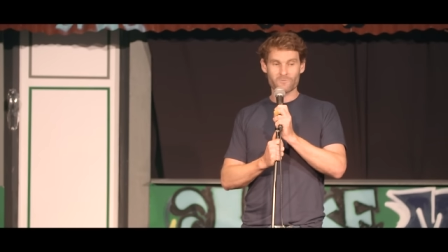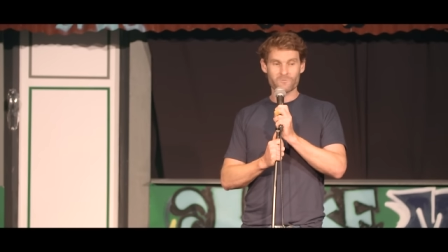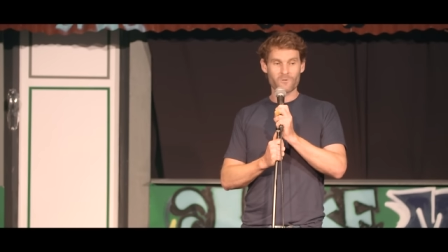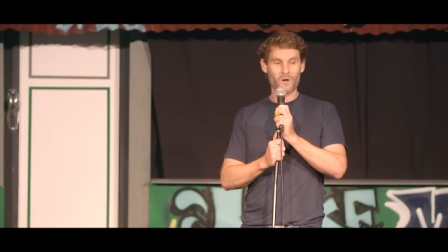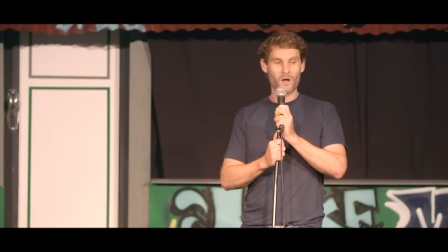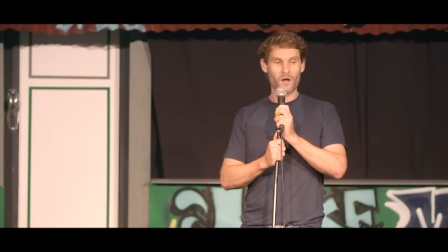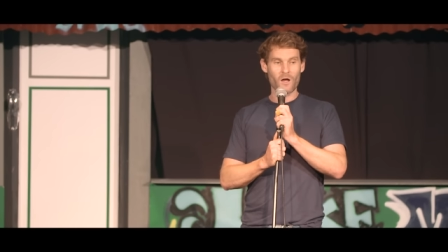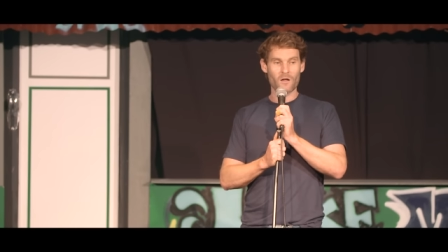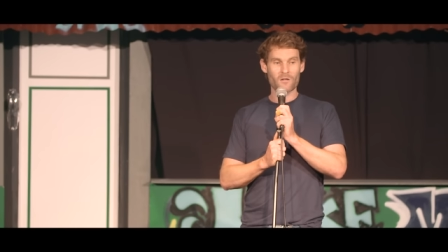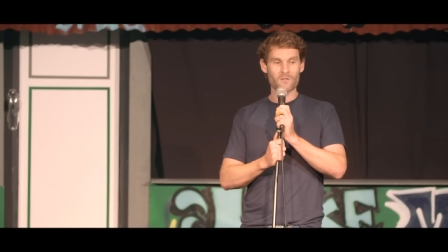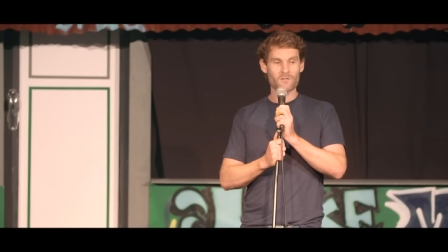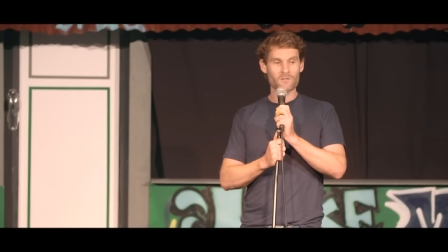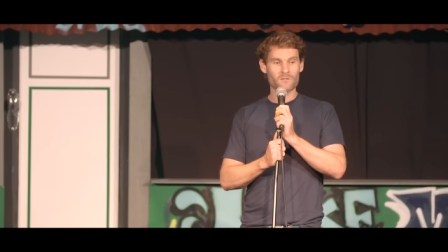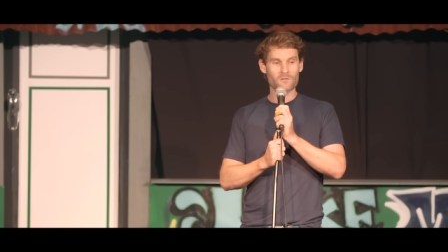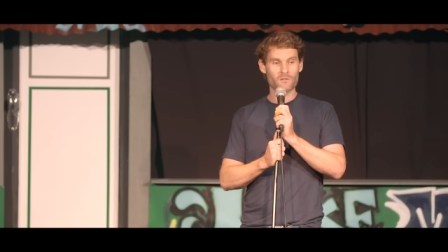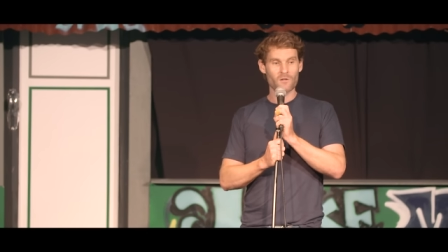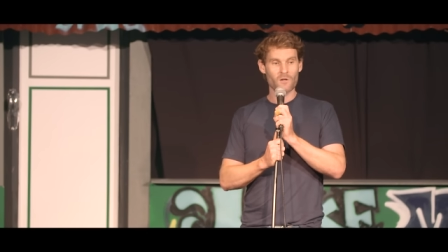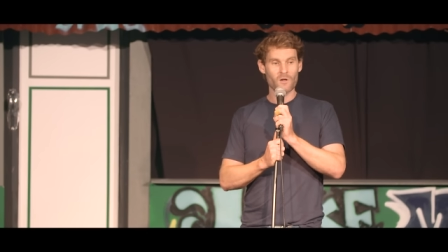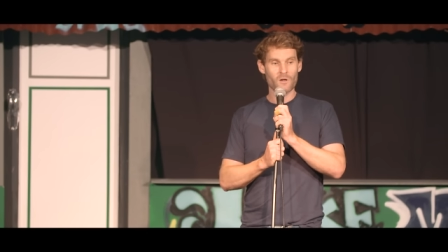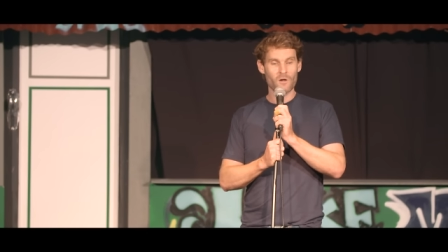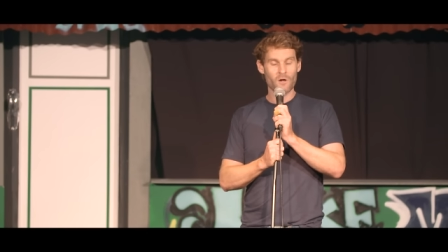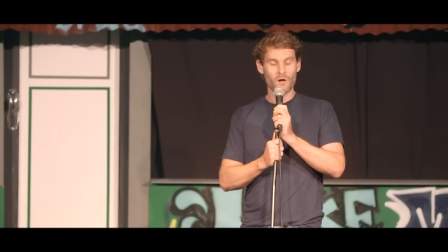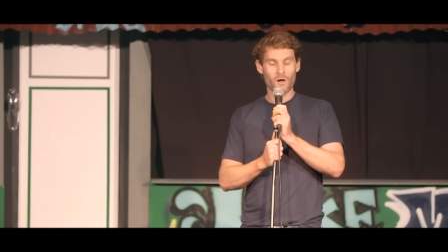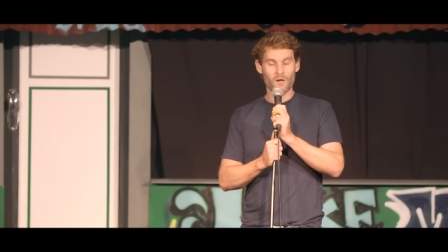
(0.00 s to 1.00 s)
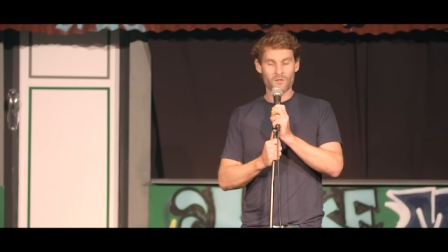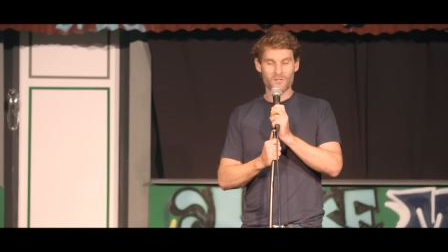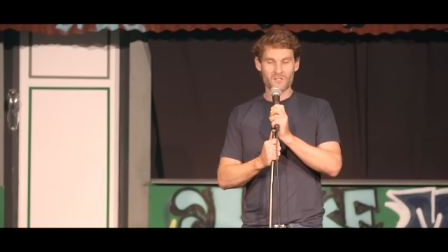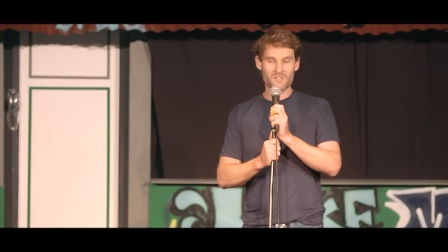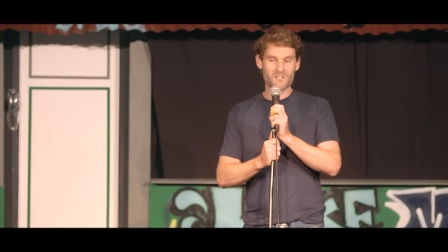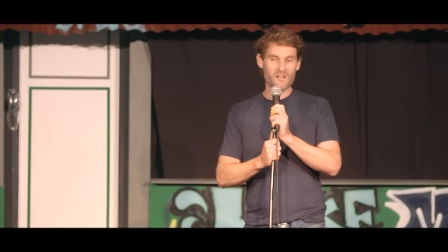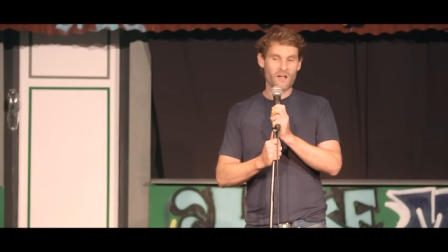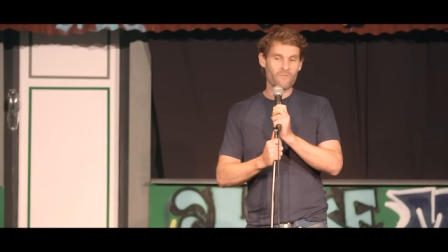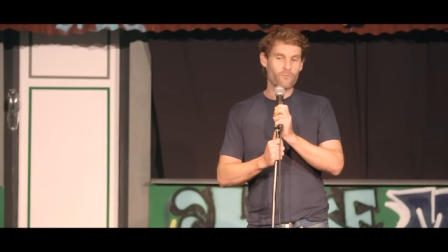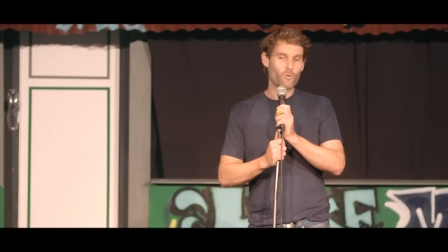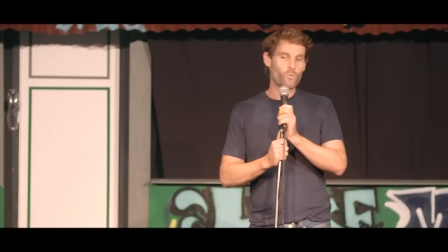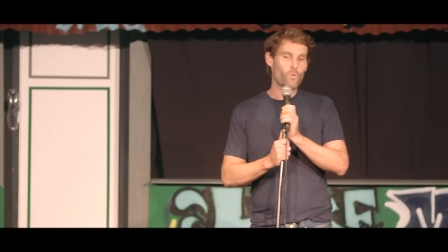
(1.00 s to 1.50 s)
fast. I
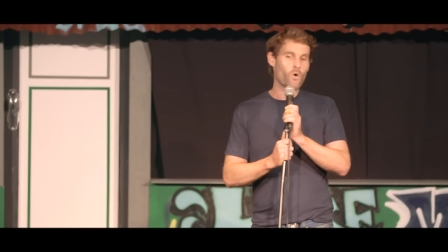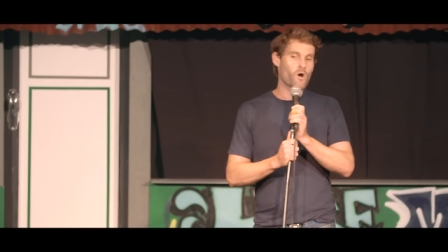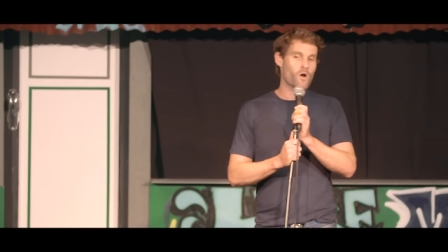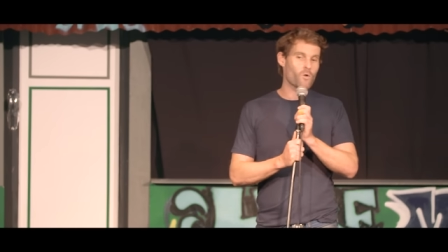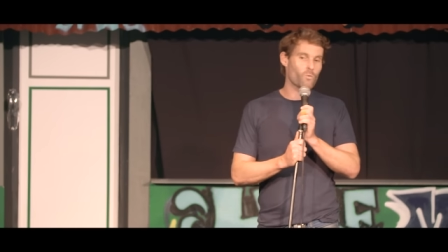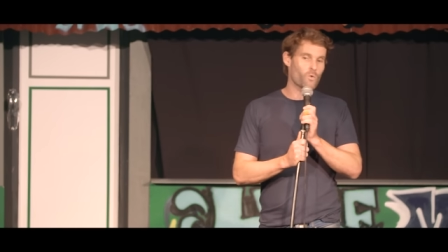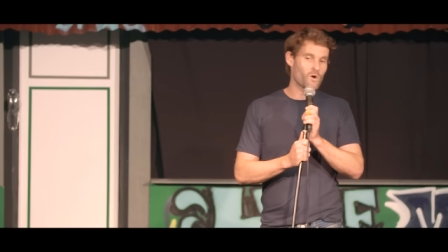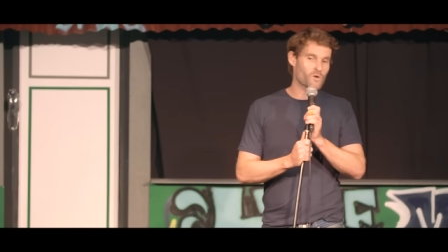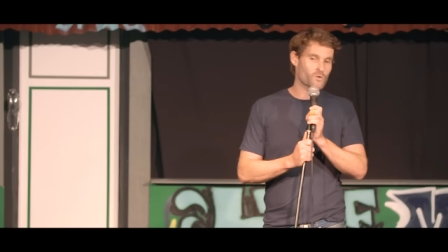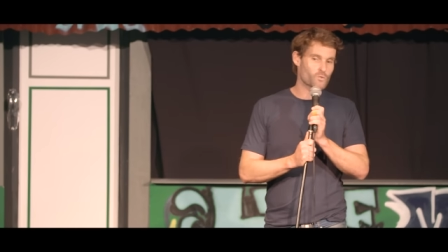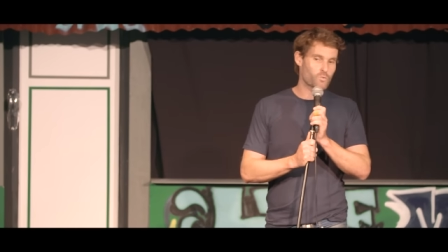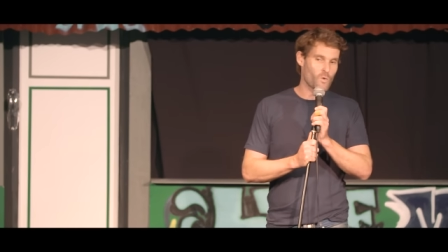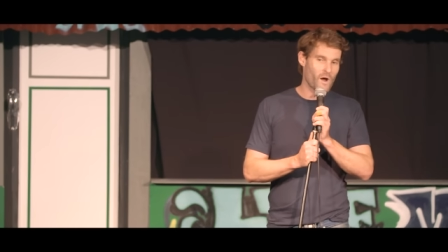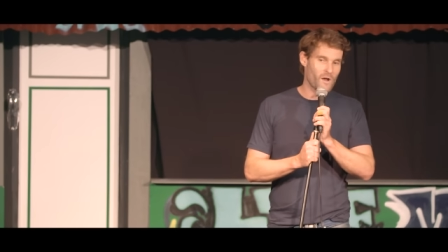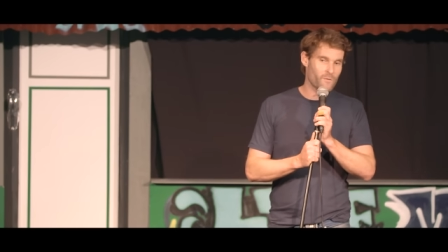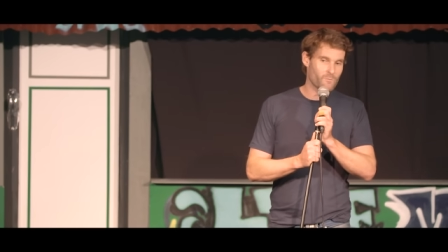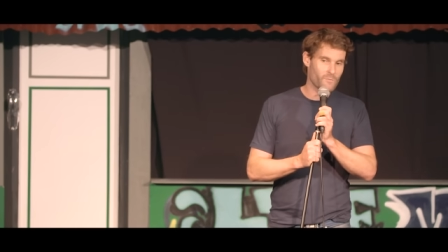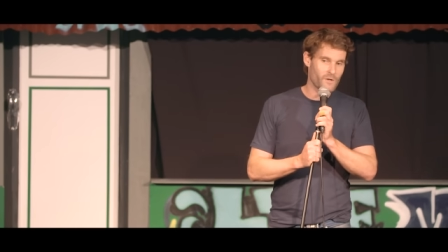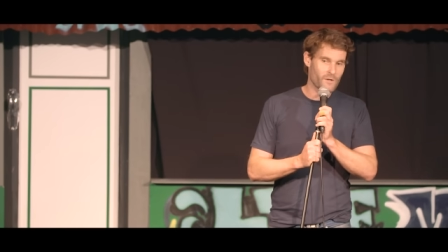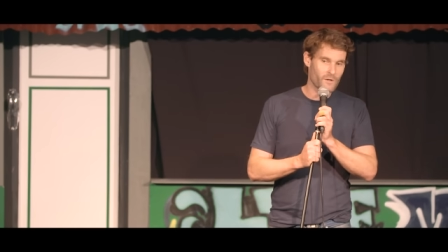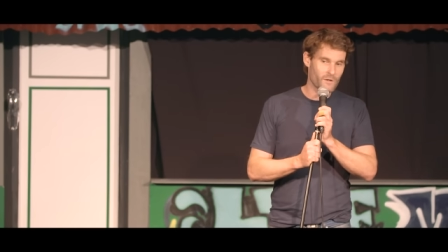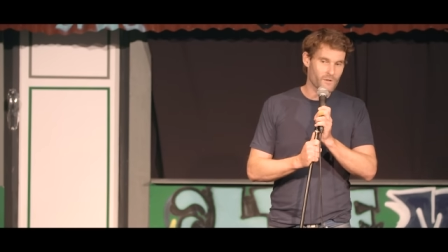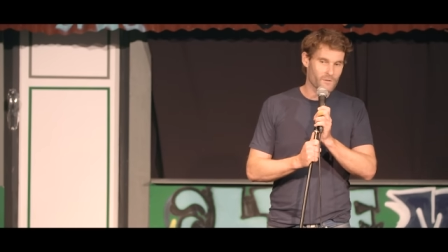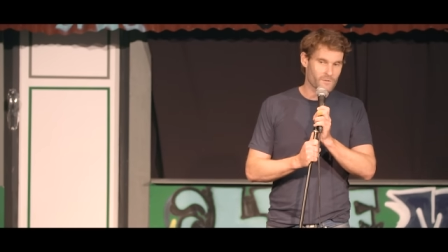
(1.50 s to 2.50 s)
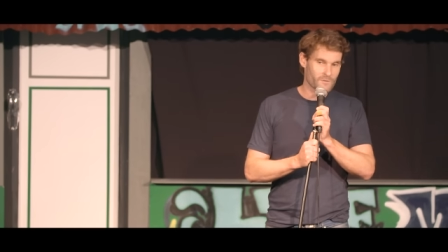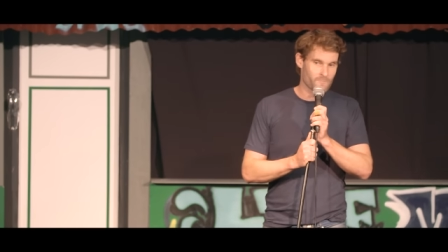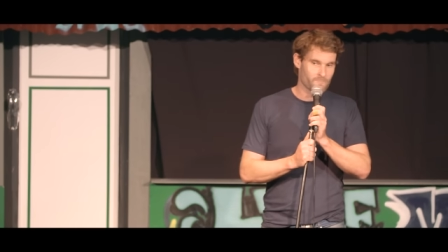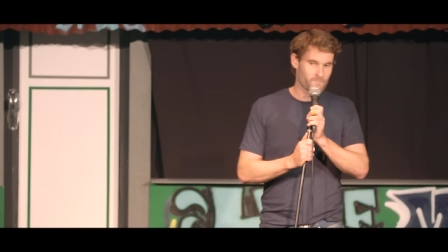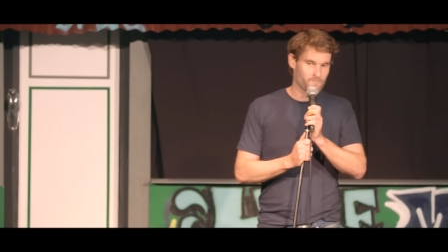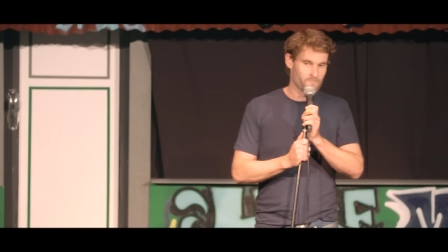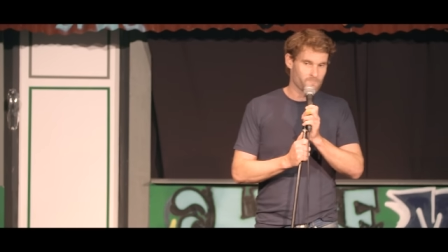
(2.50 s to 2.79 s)
discovered why it was one minute.